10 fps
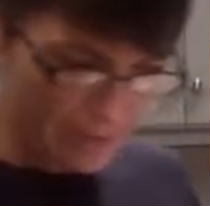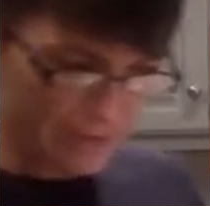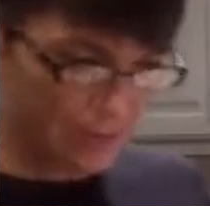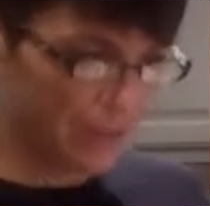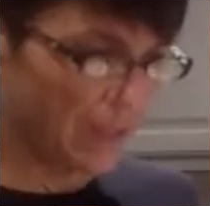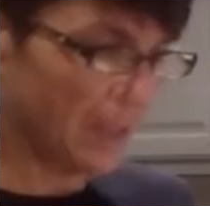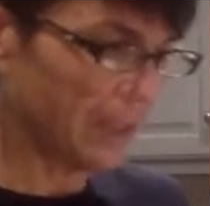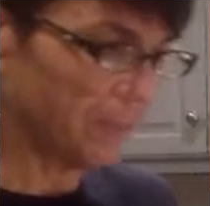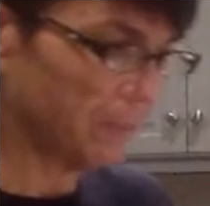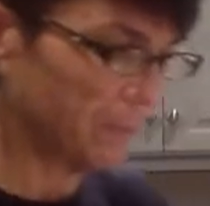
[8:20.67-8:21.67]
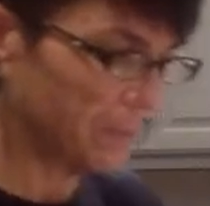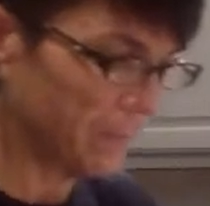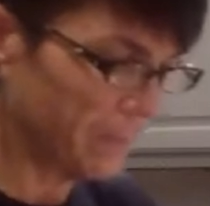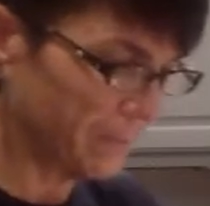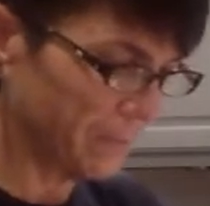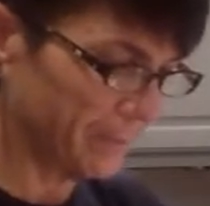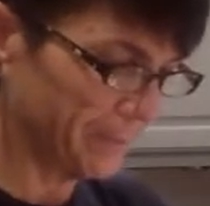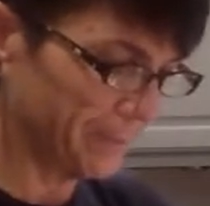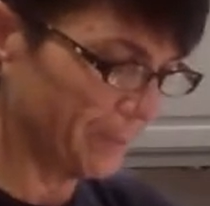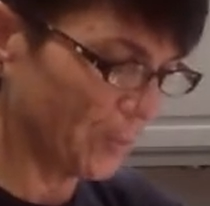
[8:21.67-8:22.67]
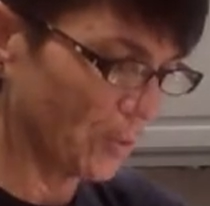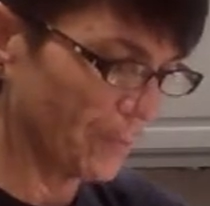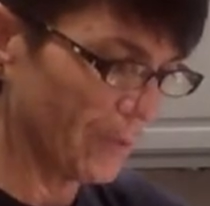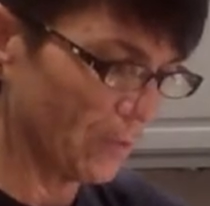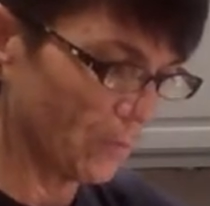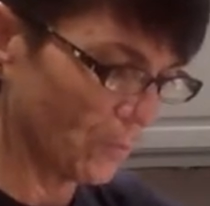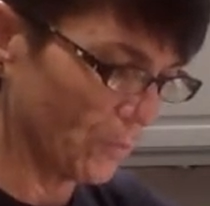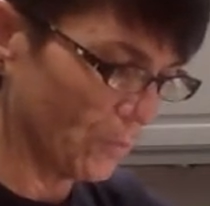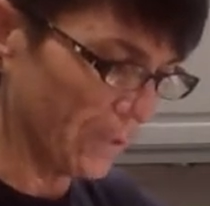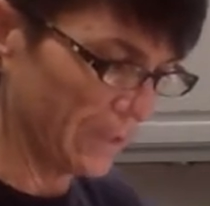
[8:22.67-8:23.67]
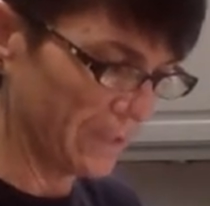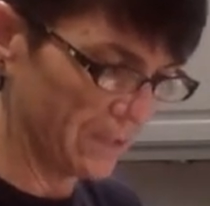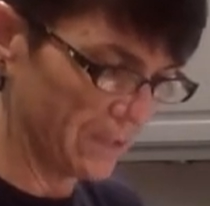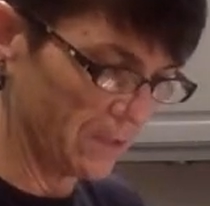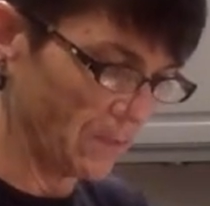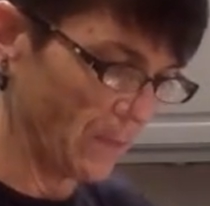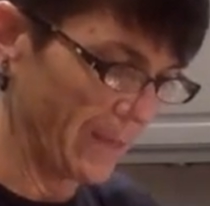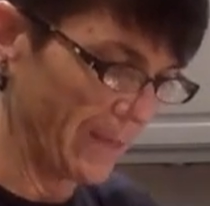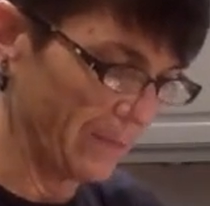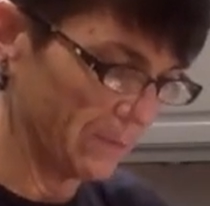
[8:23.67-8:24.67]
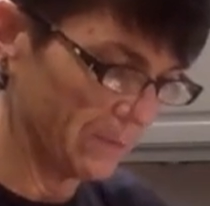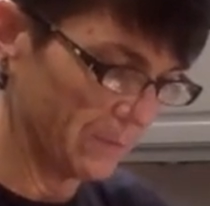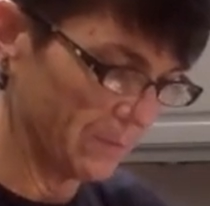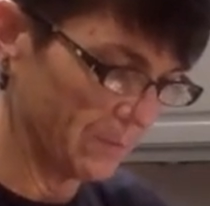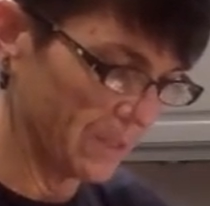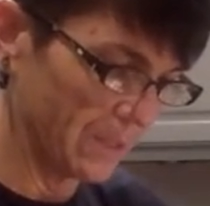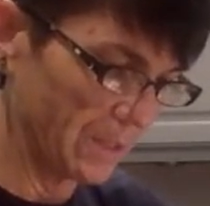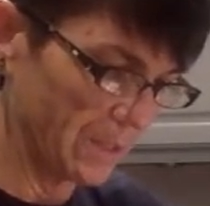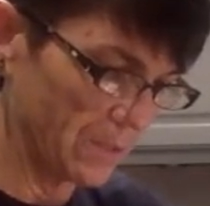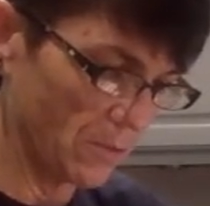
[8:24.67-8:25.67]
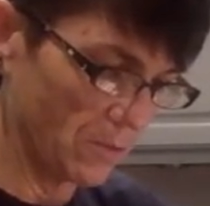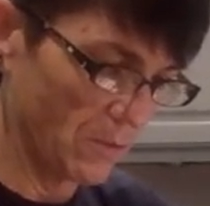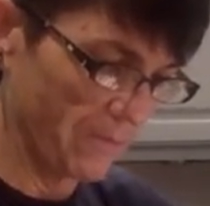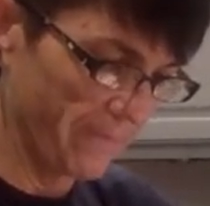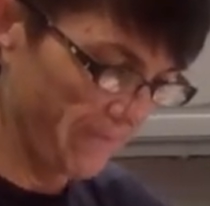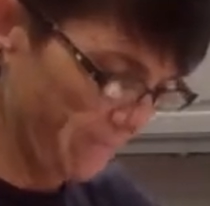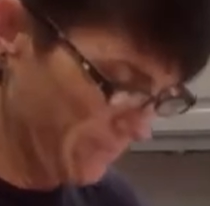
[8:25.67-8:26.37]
And see, I broke my own rule. I didn't zero out. So I'm taking this off.